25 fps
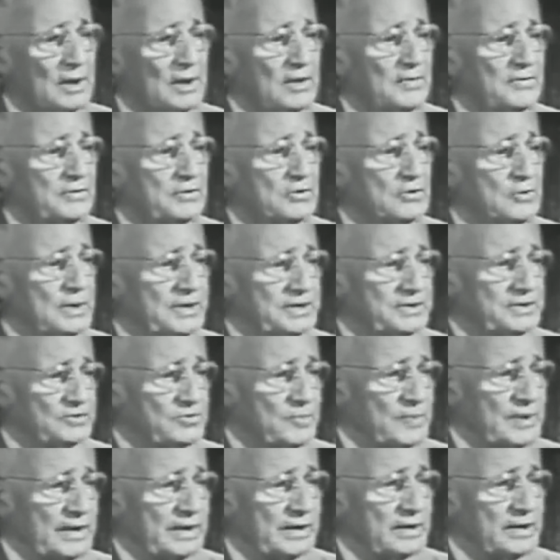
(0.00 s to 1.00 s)
through which
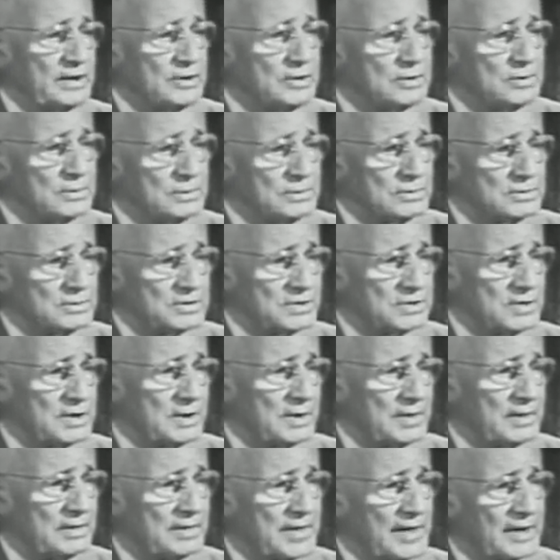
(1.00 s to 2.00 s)
we lose
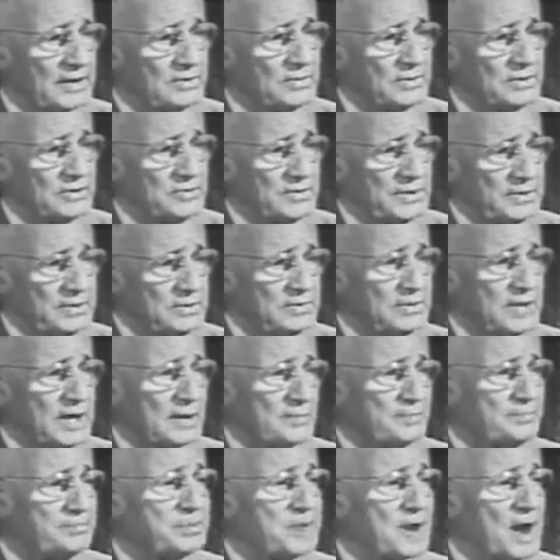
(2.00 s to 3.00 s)
that which we do
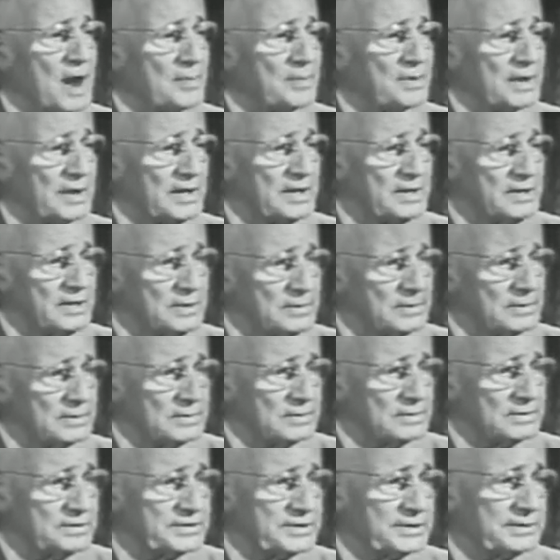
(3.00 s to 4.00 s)
not properly
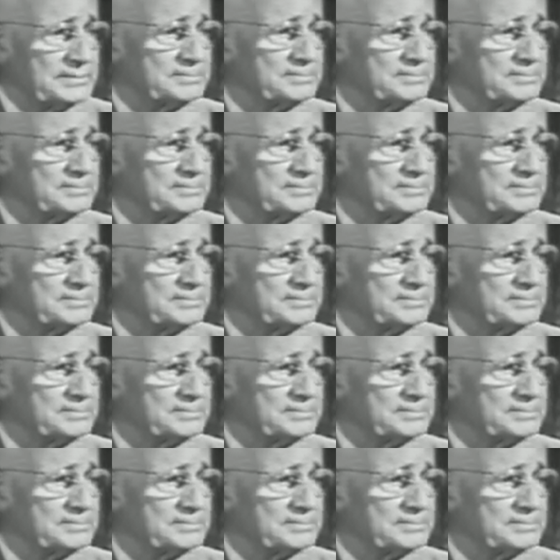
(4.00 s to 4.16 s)
use.